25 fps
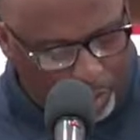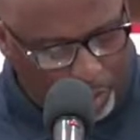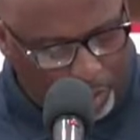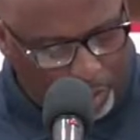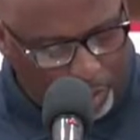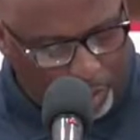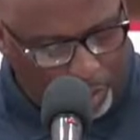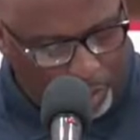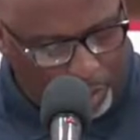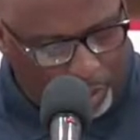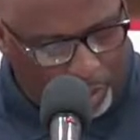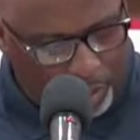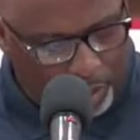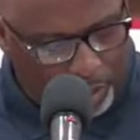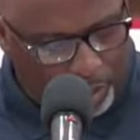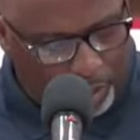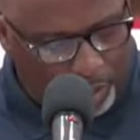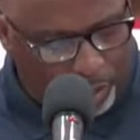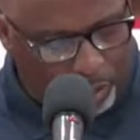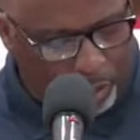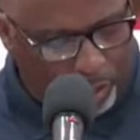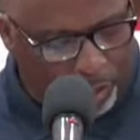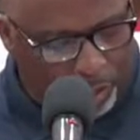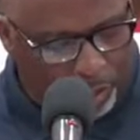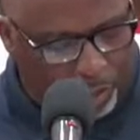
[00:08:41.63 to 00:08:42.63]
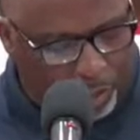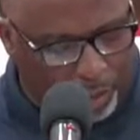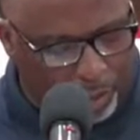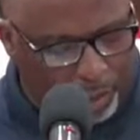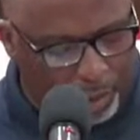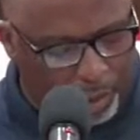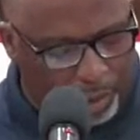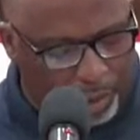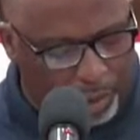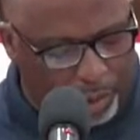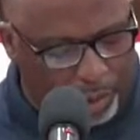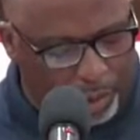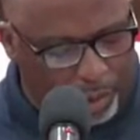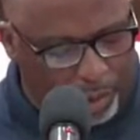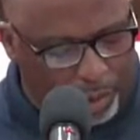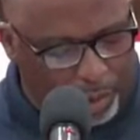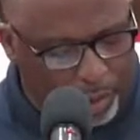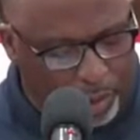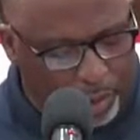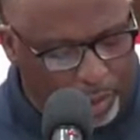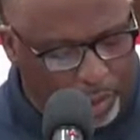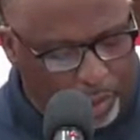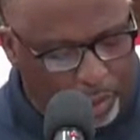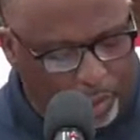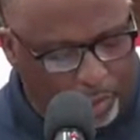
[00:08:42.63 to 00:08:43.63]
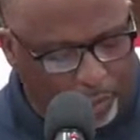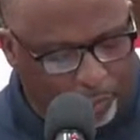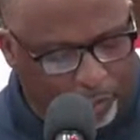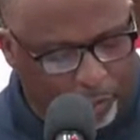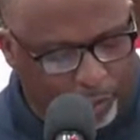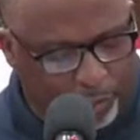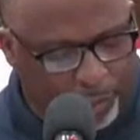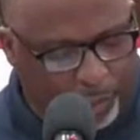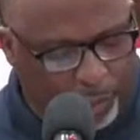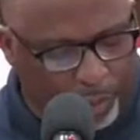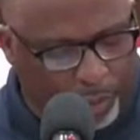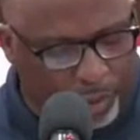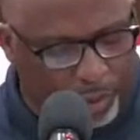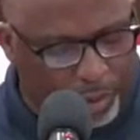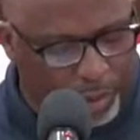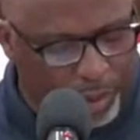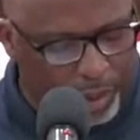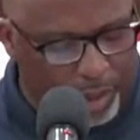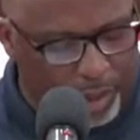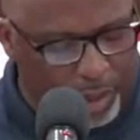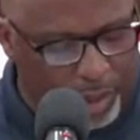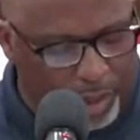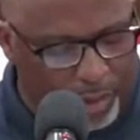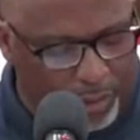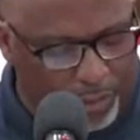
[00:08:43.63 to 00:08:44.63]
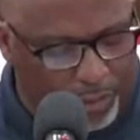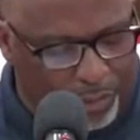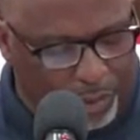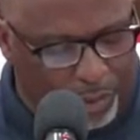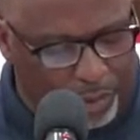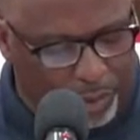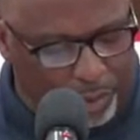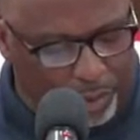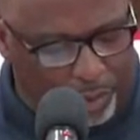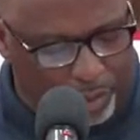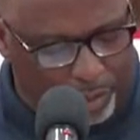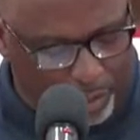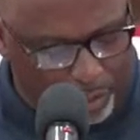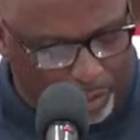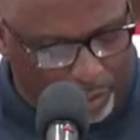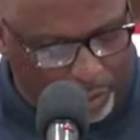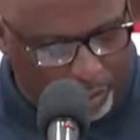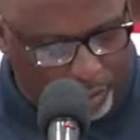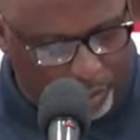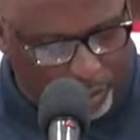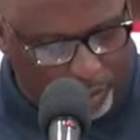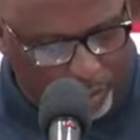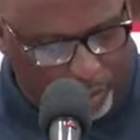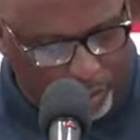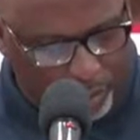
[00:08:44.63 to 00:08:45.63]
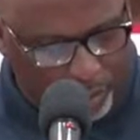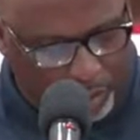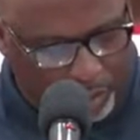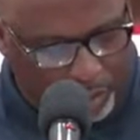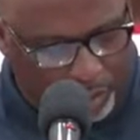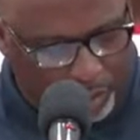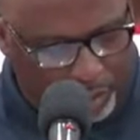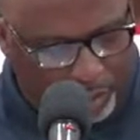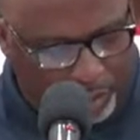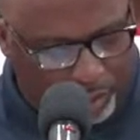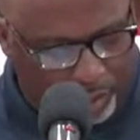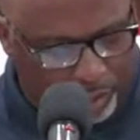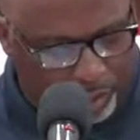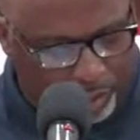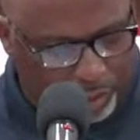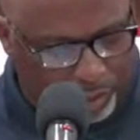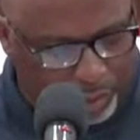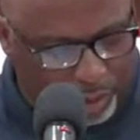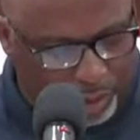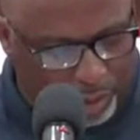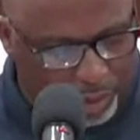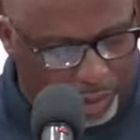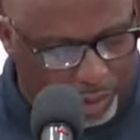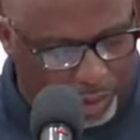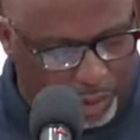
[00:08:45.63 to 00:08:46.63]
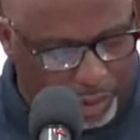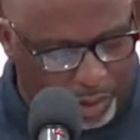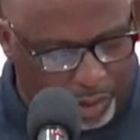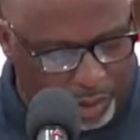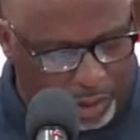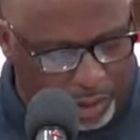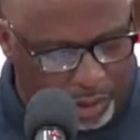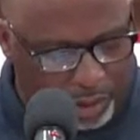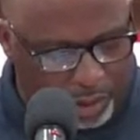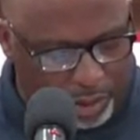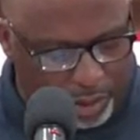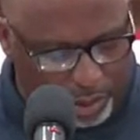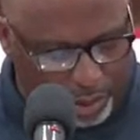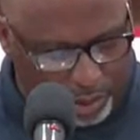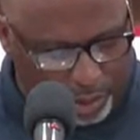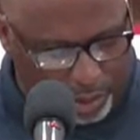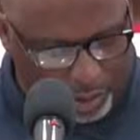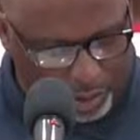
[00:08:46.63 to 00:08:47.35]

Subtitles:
and the Lord hath spoken evil concerning